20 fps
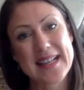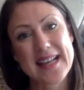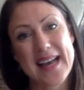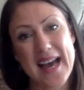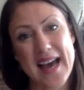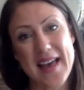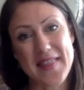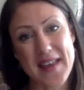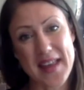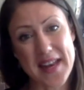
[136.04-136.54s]

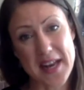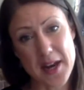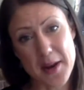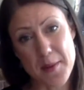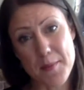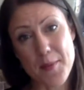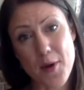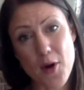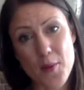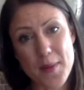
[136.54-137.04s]
And then in a
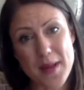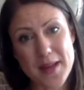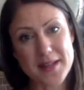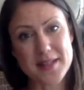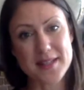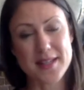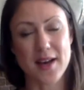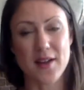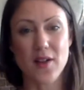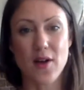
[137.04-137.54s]

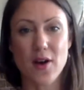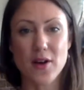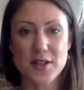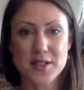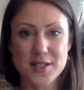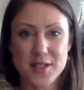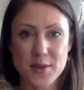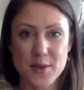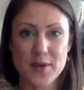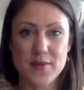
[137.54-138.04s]
moment, I'll
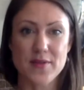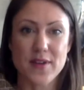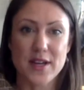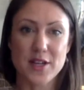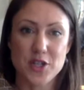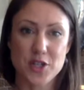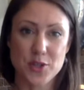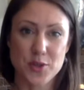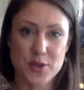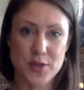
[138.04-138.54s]
also
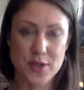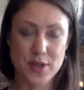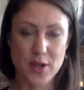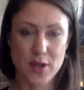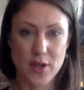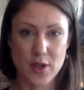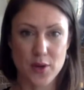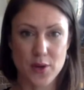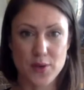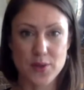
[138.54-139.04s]
invite you to
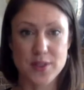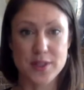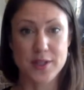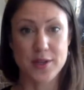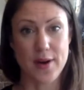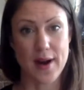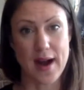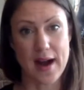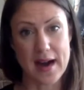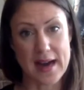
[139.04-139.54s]
close
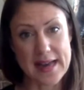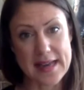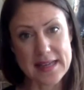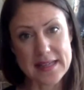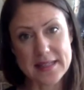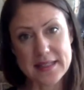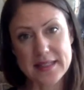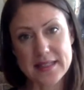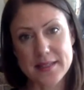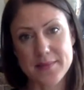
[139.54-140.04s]
your
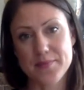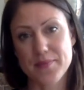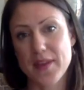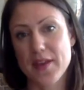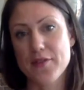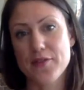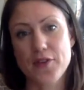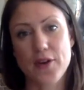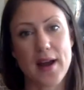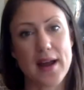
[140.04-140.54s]
eyes.
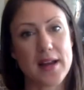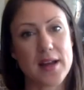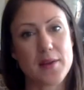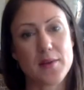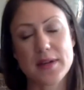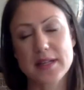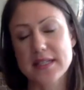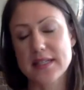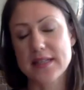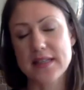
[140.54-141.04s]
If for any
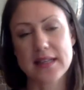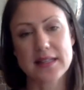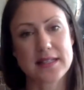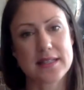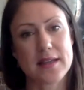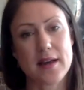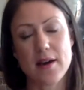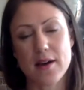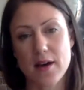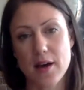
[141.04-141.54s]
reason that's
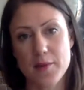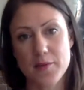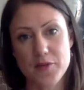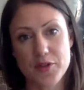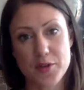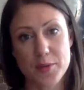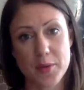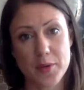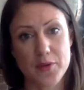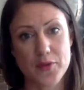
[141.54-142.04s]
not
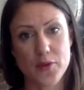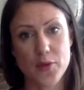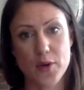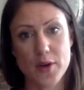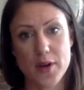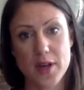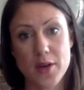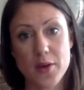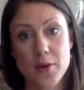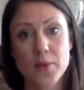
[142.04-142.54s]
comfortable for
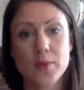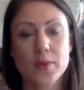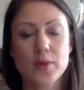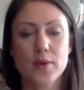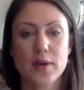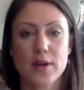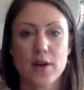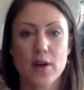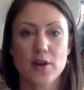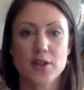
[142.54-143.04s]
you, you
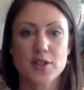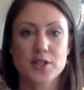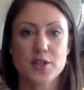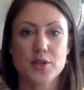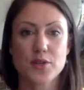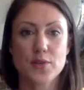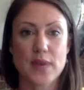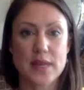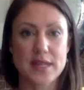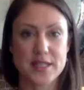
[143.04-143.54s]
can also
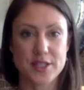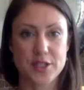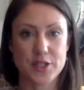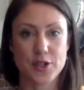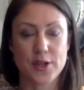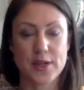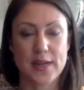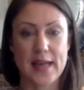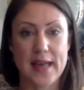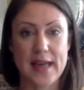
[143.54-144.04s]
rest your
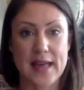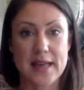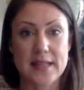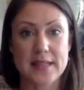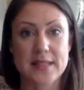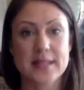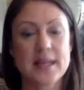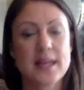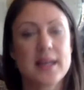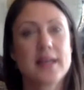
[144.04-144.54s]

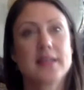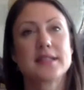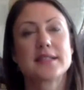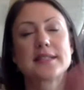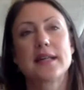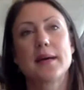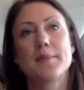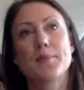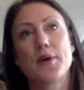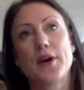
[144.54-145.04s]
gaze
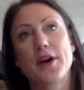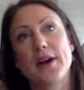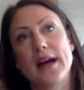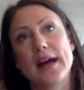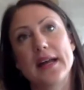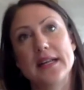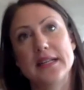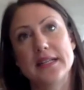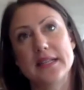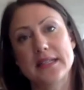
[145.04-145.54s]
somewhere
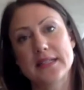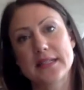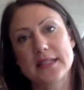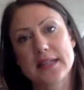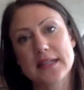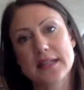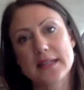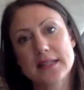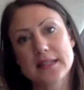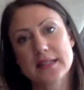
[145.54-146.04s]
at a
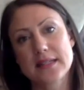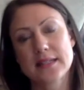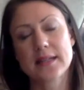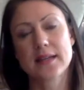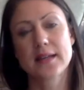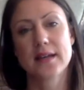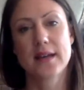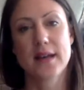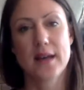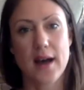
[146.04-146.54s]
distance.
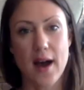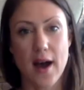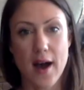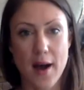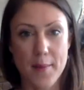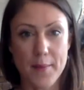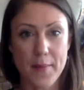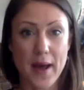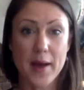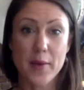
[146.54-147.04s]

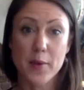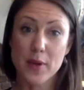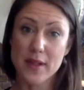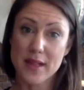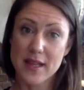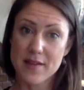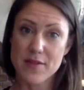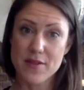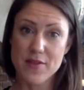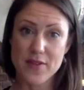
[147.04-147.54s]
I will
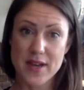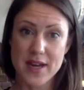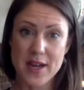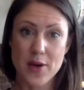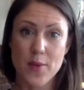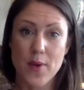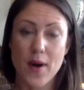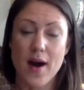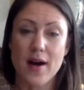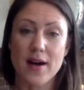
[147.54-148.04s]
leave the
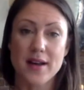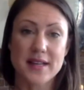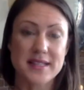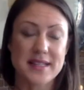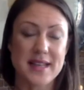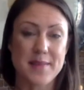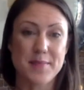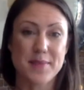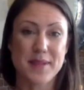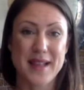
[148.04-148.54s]
video on as
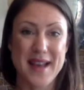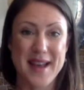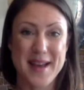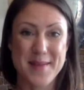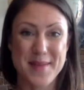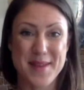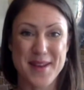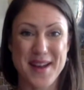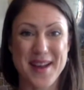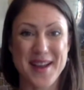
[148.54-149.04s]
I play,
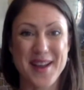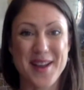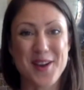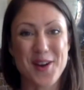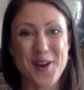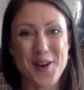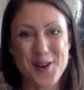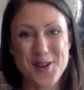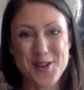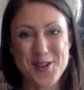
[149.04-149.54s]
but I
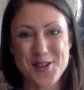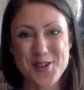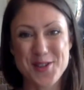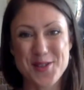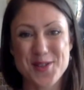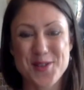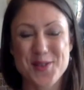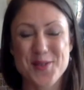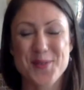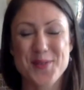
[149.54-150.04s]
encourage you
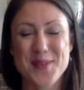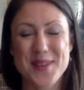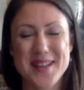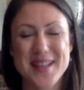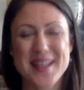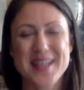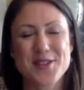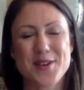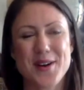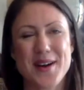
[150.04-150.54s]
to
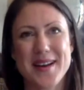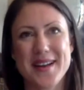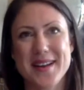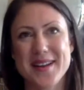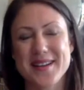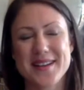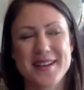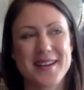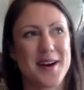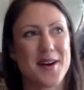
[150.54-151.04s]
really try
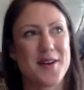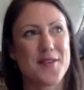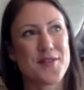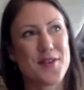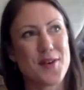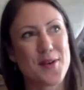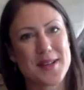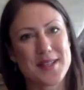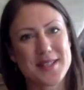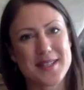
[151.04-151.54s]
and
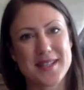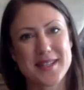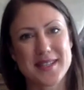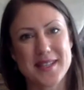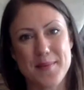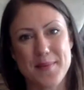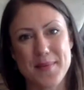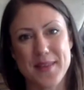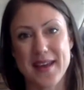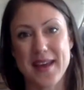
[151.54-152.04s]
focus on
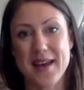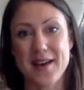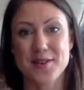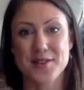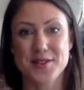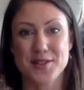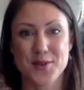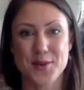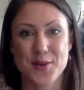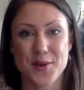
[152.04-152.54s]
something
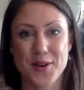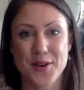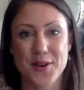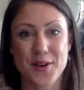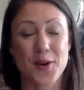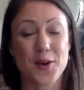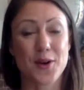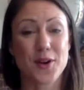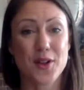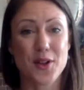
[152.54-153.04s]
else,
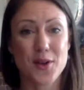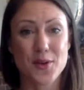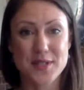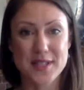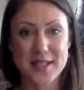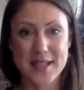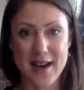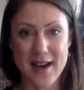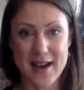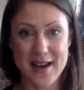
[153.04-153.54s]
or close
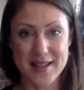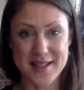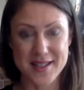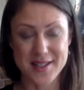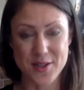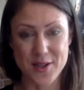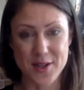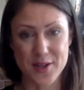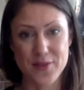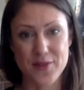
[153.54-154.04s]
the eyes so
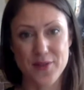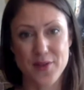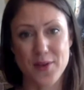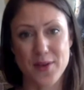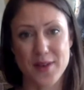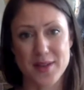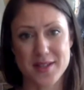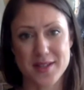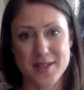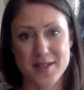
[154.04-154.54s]
you can
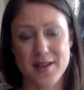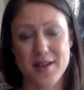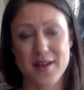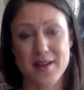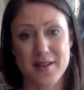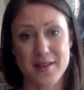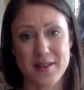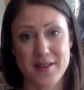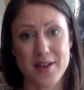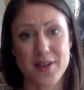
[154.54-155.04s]
focus
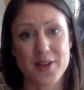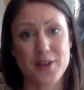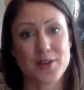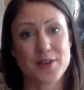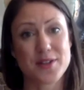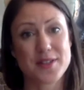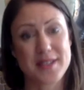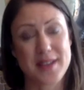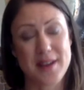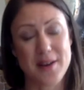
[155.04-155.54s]
on
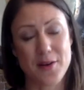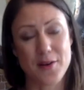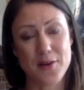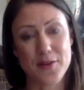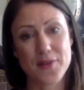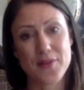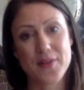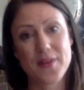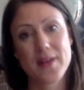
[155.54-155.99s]
yourself.